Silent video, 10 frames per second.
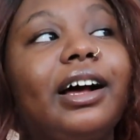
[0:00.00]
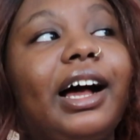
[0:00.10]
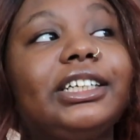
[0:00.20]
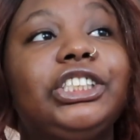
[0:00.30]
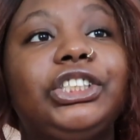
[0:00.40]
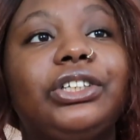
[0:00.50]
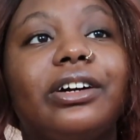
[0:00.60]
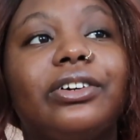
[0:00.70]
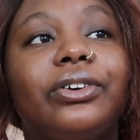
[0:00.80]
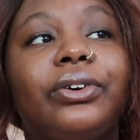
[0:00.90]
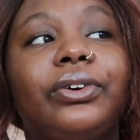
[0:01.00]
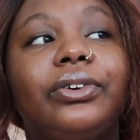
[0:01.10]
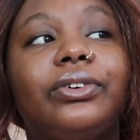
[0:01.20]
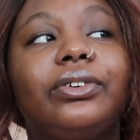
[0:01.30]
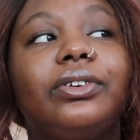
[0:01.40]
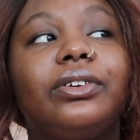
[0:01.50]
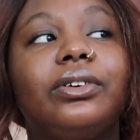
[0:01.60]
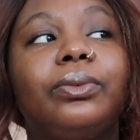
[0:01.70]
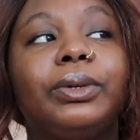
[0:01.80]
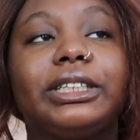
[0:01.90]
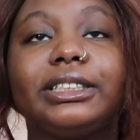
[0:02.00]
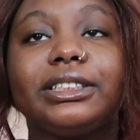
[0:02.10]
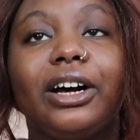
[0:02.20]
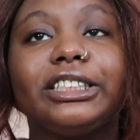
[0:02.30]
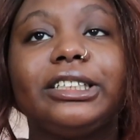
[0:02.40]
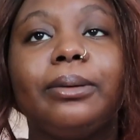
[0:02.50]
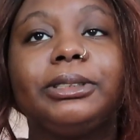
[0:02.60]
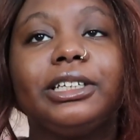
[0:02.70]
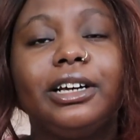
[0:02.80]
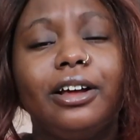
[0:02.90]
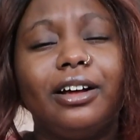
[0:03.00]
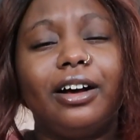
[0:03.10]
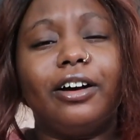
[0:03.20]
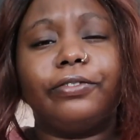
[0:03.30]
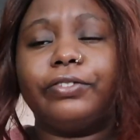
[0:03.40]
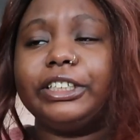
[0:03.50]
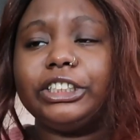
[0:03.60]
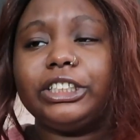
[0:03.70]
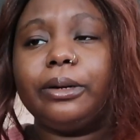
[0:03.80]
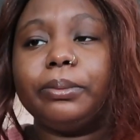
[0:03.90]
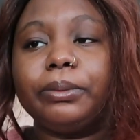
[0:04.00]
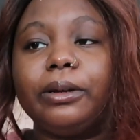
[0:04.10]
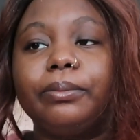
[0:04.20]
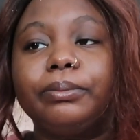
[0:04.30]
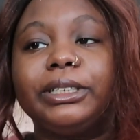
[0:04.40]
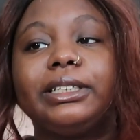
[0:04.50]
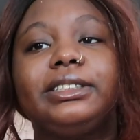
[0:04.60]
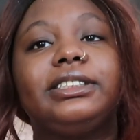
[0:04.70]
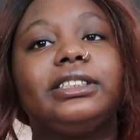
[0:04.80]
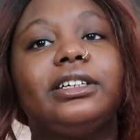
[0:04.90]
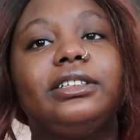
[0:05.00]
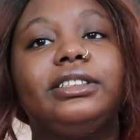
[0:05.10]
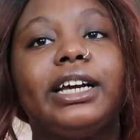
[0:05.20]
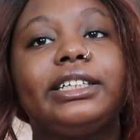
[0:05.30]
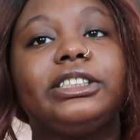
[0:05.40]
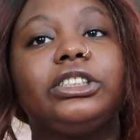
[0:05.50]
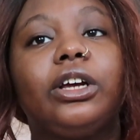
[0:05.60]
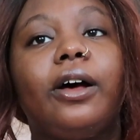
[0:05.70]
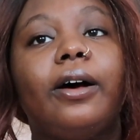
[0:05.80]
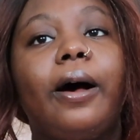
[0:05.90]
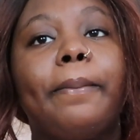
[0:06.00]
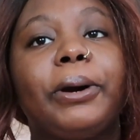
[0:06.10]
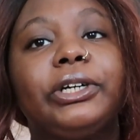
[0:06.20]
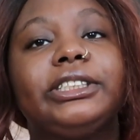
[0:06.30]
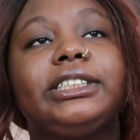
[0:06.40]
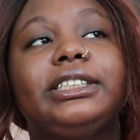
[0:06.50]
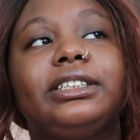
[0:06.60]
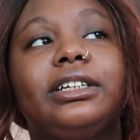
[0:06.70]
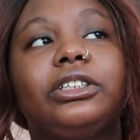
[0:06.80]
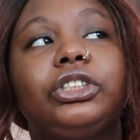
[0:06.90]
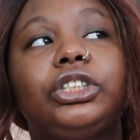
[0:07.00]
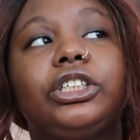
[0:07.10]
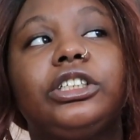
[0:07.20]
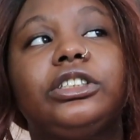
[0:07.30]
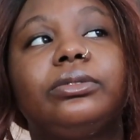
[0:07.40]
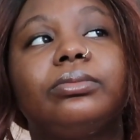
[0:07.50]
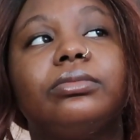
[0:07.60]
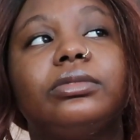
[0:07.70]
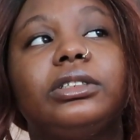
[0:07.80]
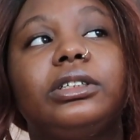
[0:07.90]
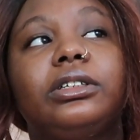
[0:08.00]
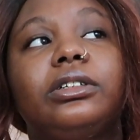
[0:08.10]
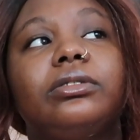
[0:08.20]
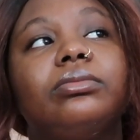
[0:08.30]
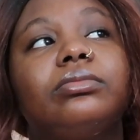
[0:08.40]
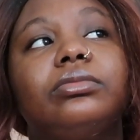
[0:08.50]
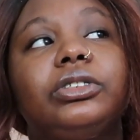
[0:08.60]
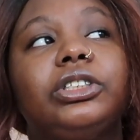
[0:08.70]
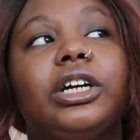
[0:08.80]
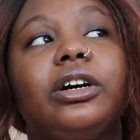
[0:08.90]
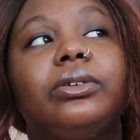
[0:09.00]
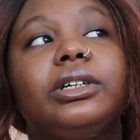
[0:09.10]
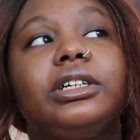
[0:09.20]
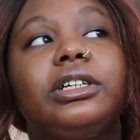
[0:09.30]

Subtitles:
I struggle with this concept of friendship. Because yes, a person should, you know,